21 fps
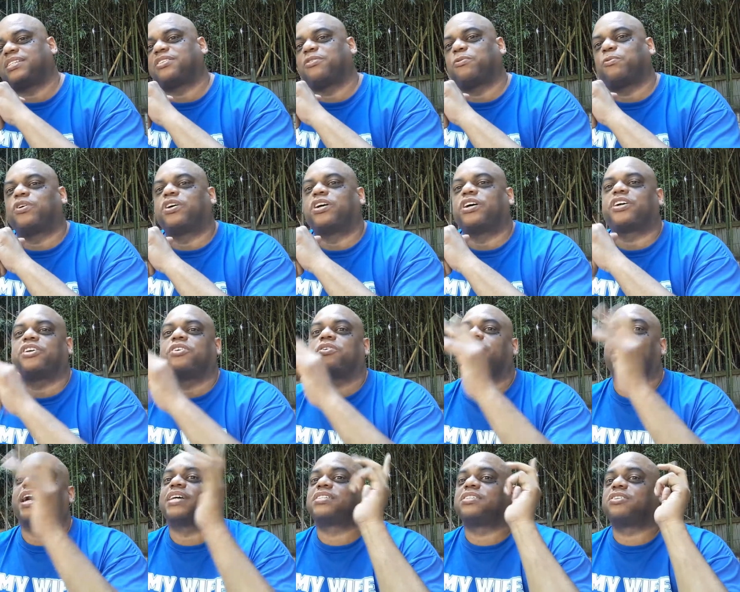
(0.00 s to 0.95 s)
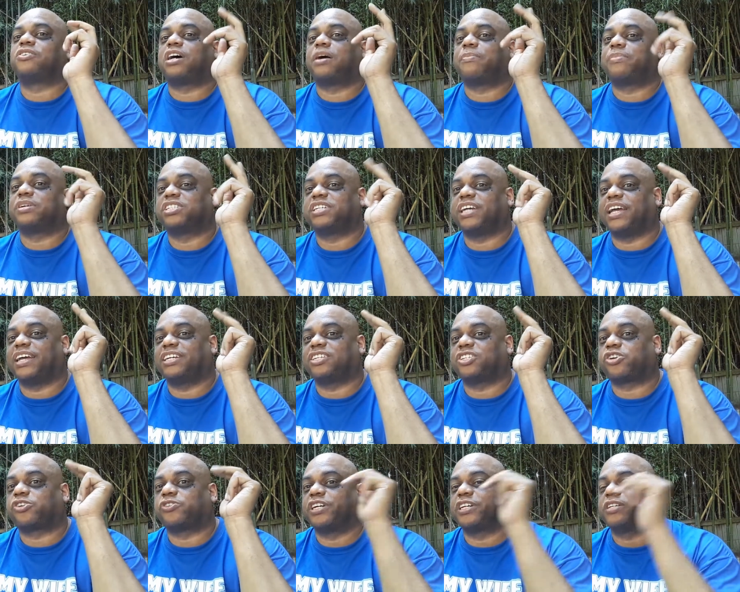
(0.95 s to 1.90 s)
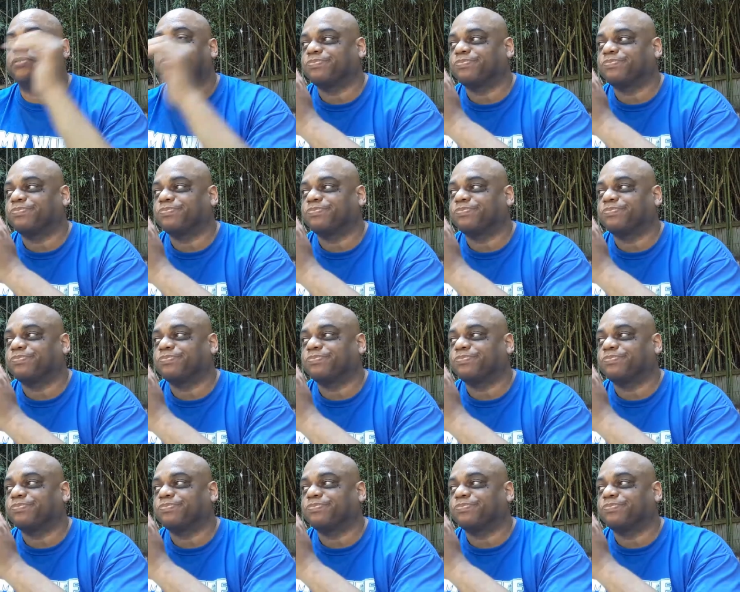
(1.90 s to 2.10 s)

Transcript: to work. You guys know I'm a shade tree